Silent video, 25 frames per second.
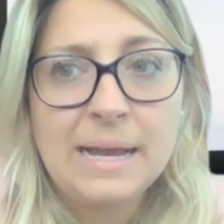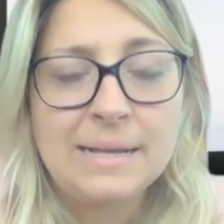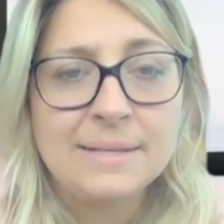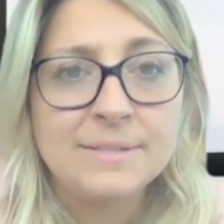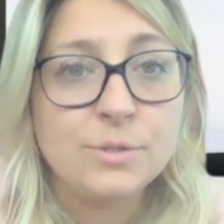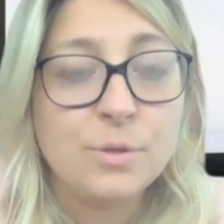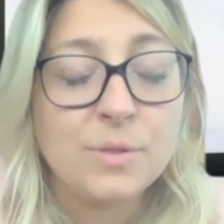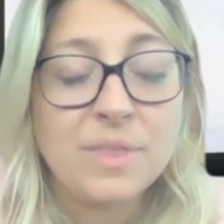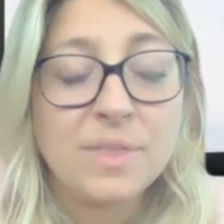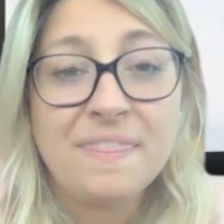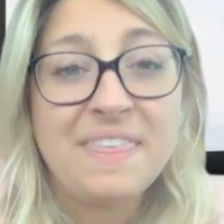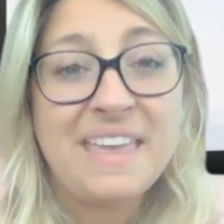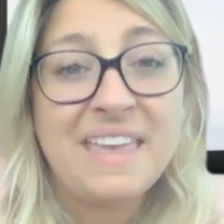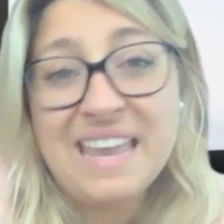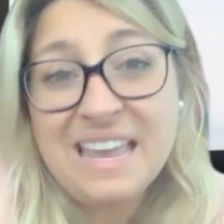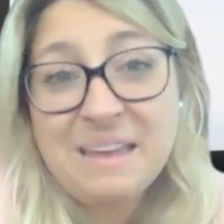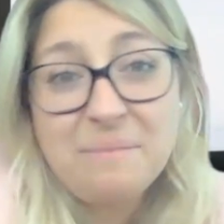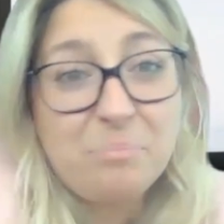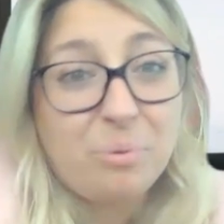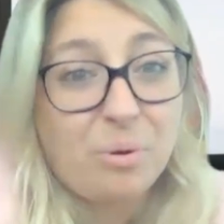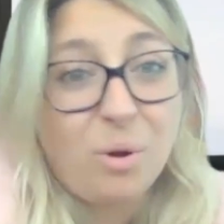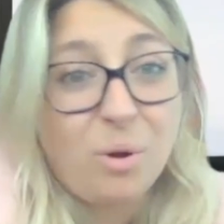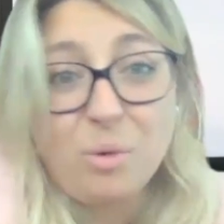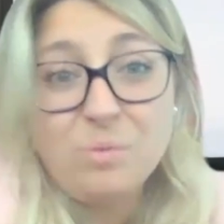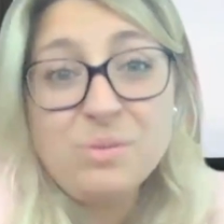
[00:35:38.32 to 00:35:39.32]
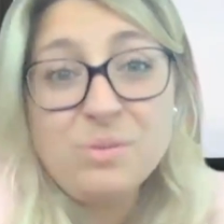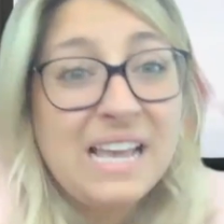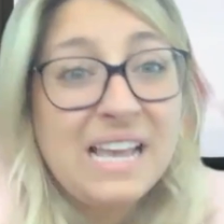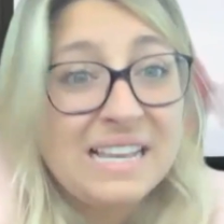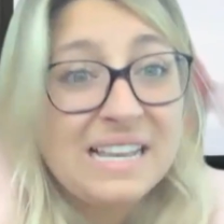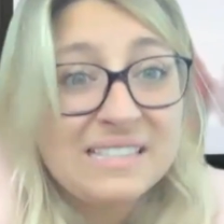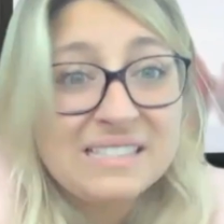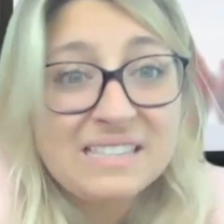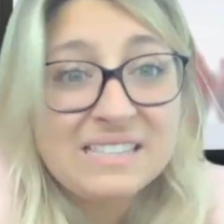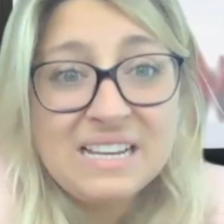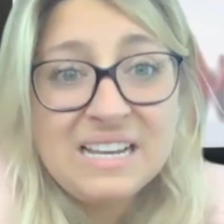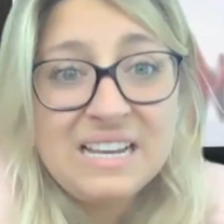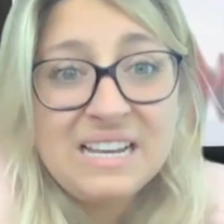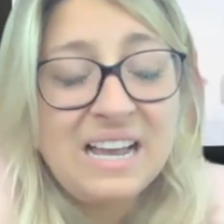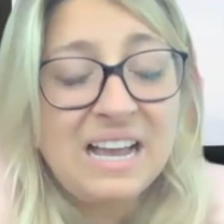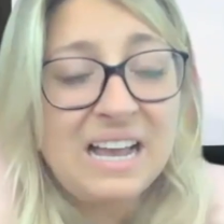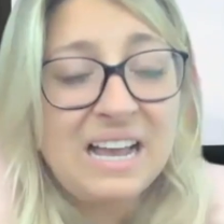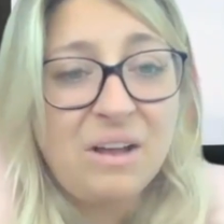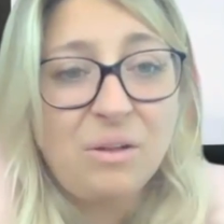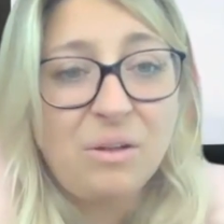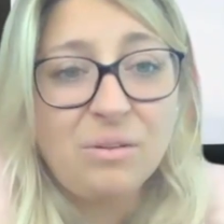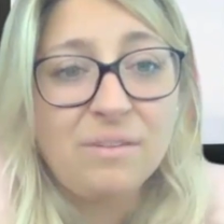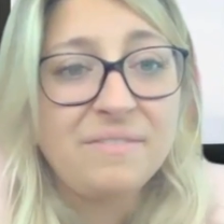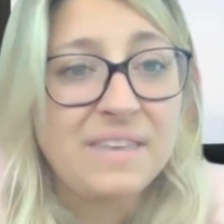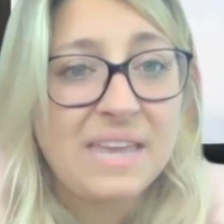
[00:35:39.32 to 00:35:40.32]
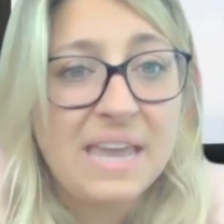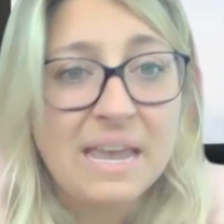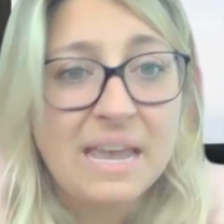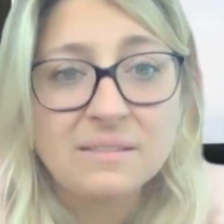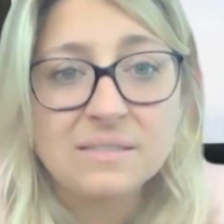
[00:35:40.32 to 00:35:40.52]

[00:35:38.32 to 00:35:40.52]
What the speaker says: so that they can process all of the